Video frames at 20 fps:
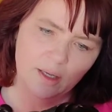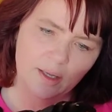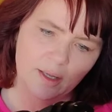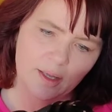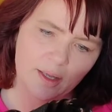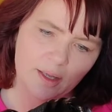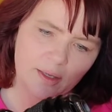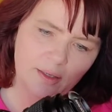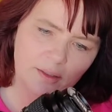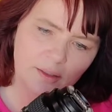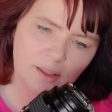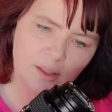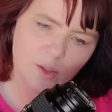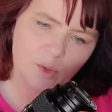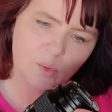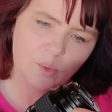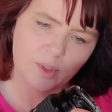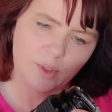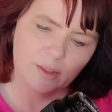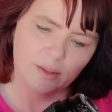and it
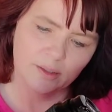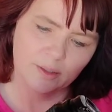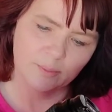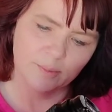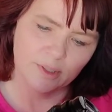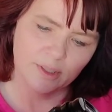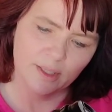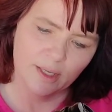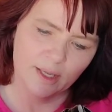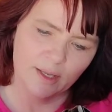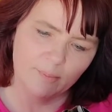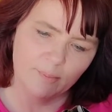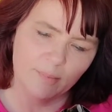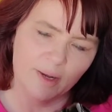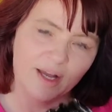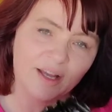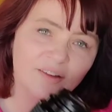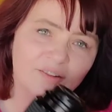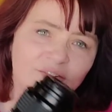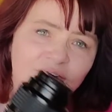quickly became
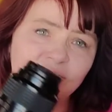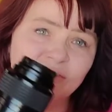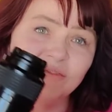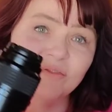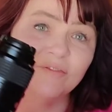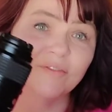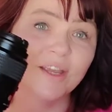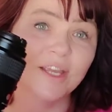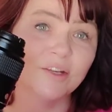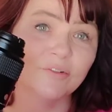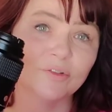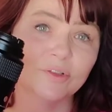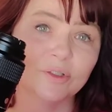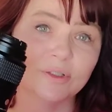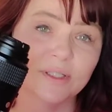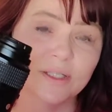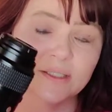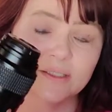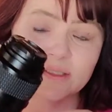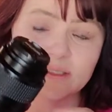my favorite
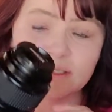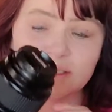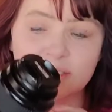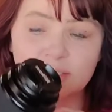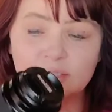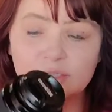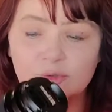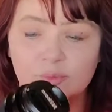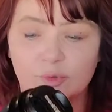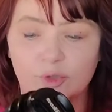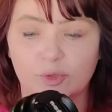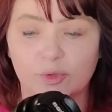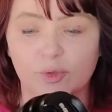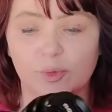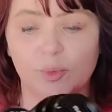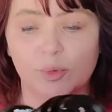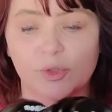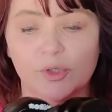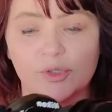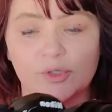lens to do beauty
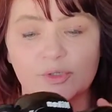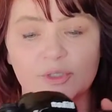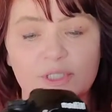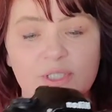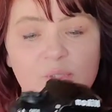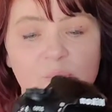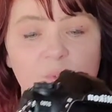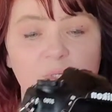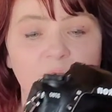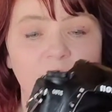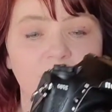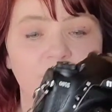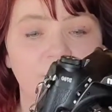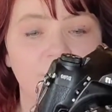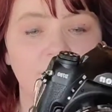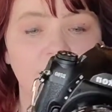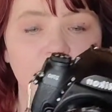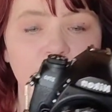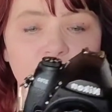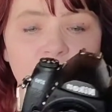portraits with.
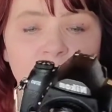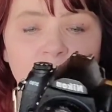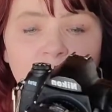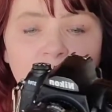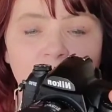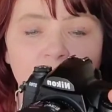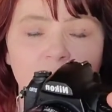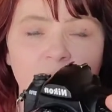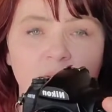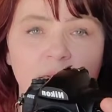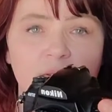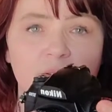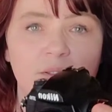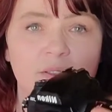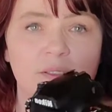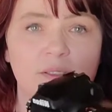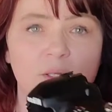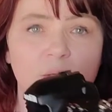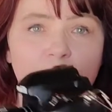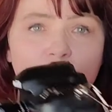
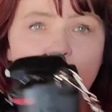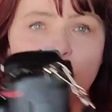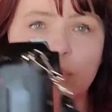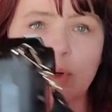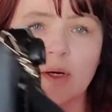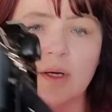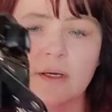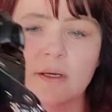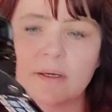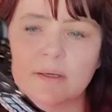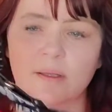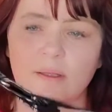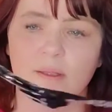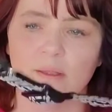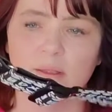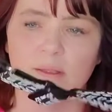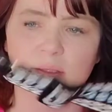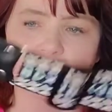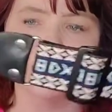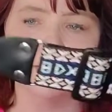So
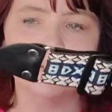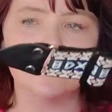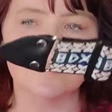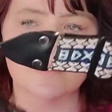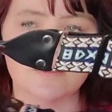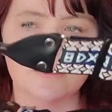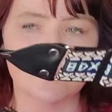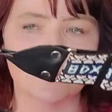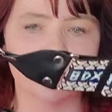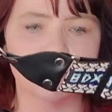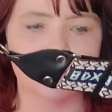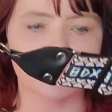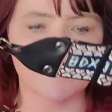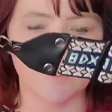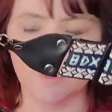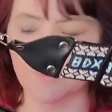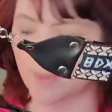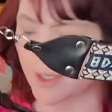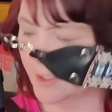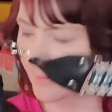this is
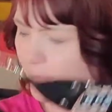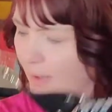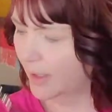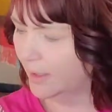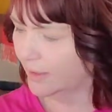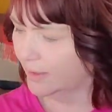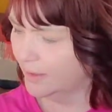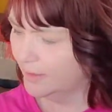my main body,